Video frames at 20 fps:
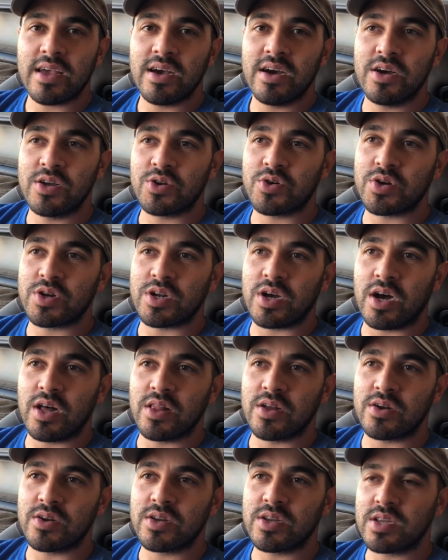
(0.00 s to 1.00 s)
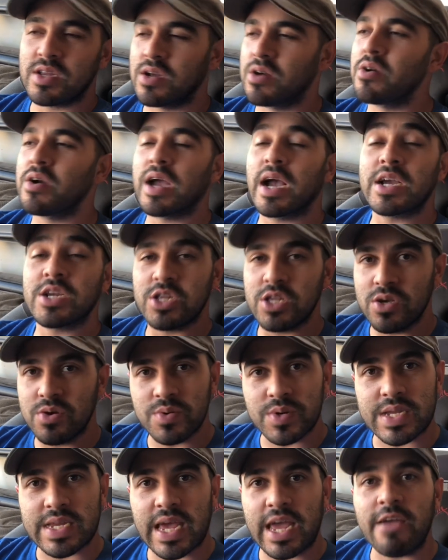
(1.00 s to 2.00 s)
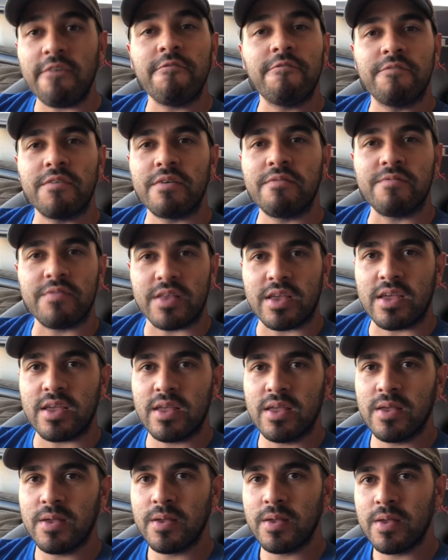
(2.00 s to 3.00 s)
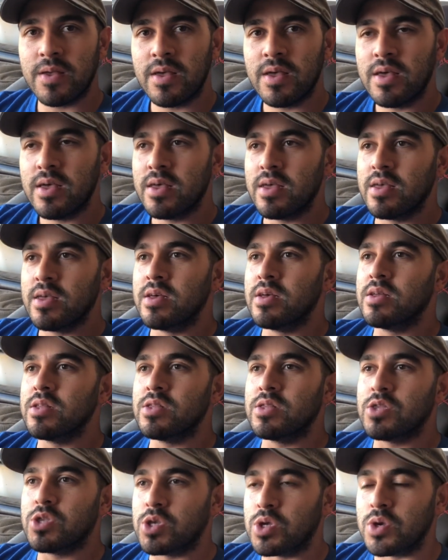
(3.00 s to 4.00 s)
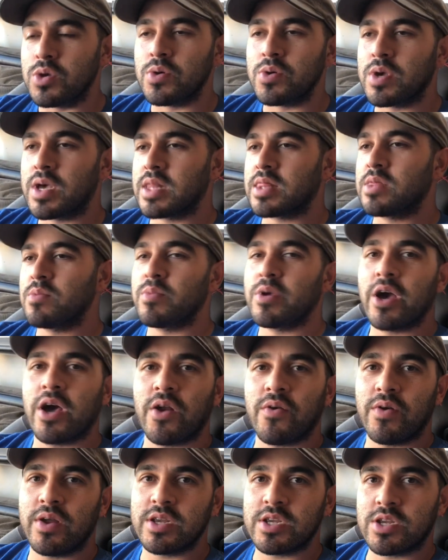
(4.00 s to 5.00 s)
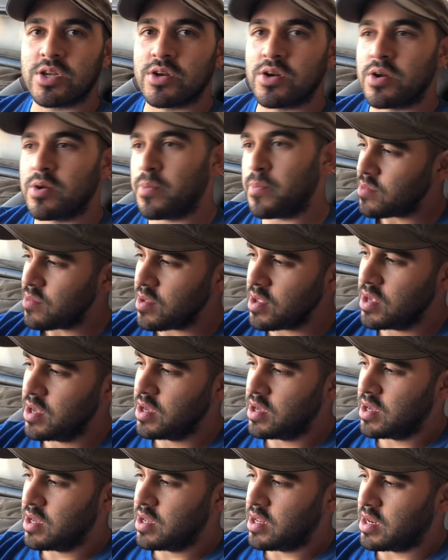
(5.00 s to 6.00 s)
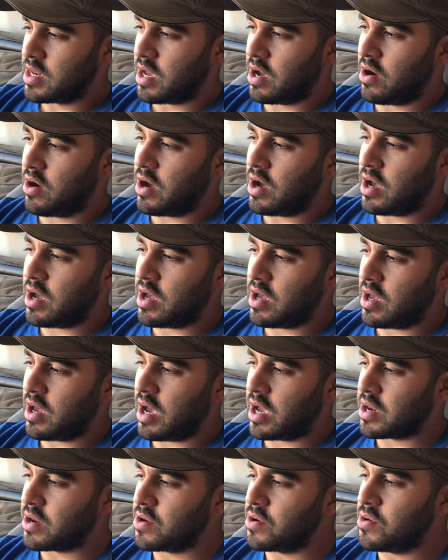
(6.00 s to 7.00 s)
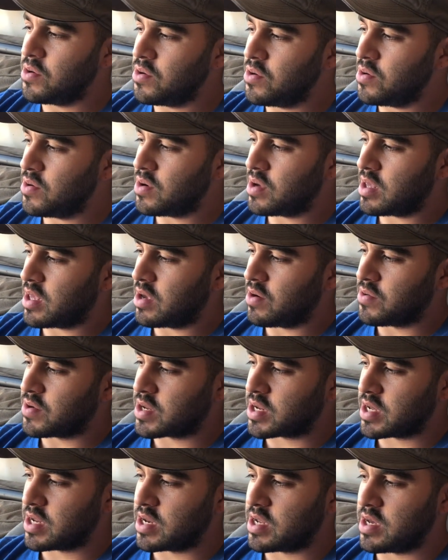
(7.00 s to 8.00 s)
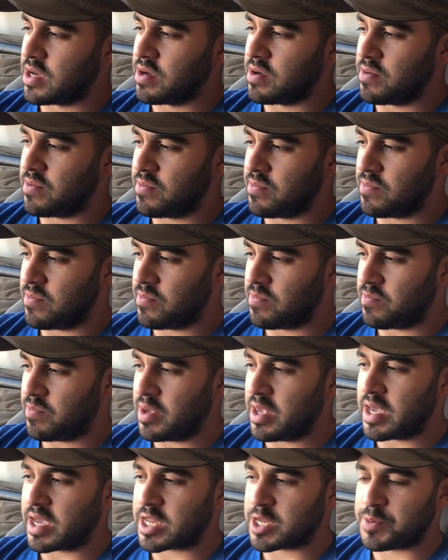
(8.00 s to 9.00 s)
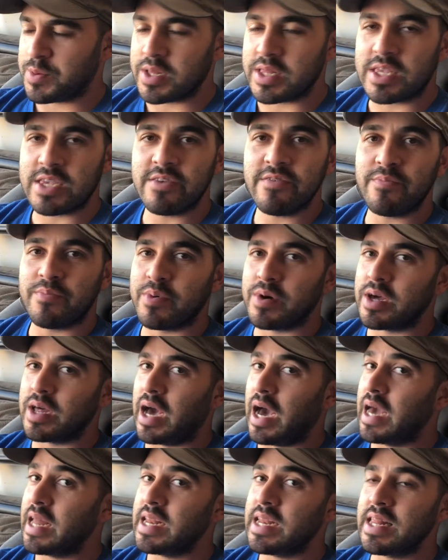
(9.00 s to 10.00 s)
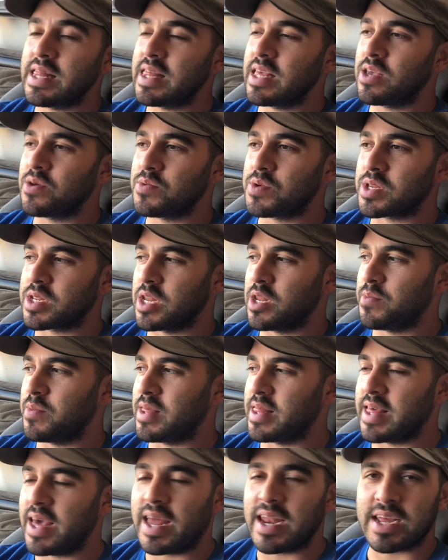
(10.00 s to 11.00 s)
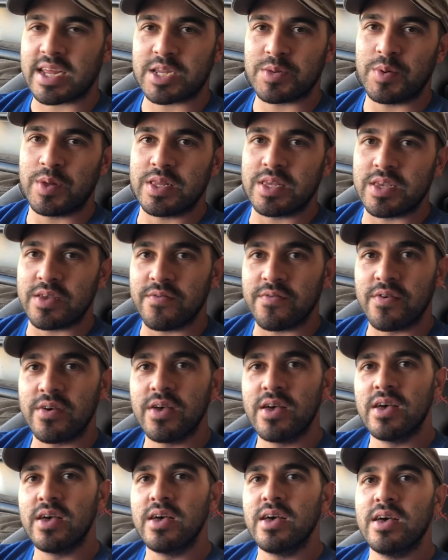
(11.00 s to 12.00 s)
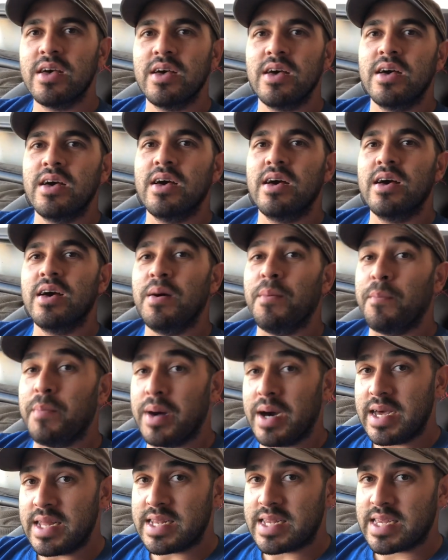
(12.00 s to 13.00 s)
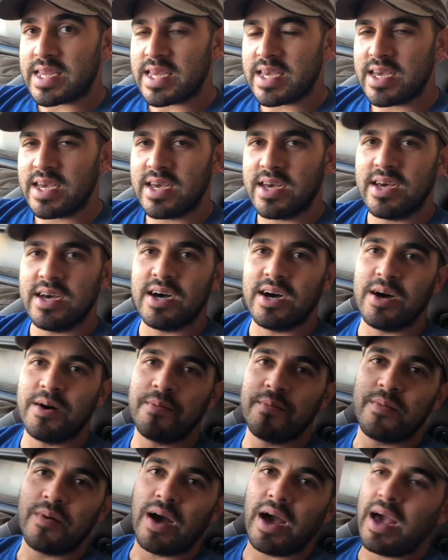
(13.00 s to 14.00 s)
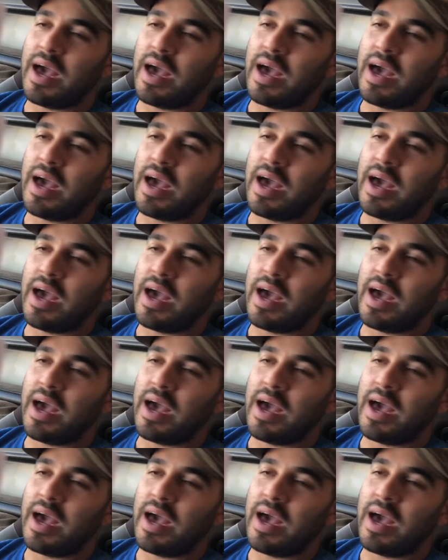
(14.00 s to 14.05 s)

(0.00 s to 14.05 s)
$800, or actually it was $850 to get the Miata registered. Now, I knew it was gonna be expensive, but I didn't think it was gonna be that expensive. But I